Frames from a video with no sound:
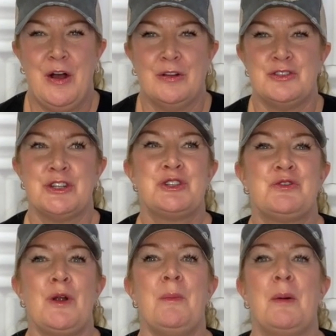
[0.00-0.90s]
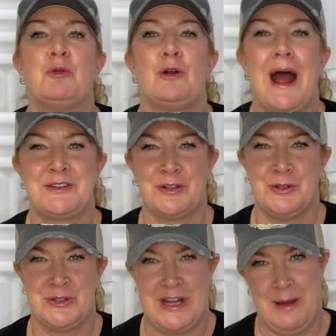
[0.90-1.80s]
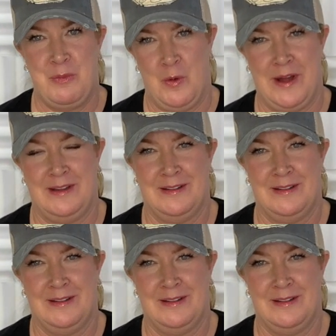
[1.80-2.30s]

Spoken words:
Just from a practical standpoint,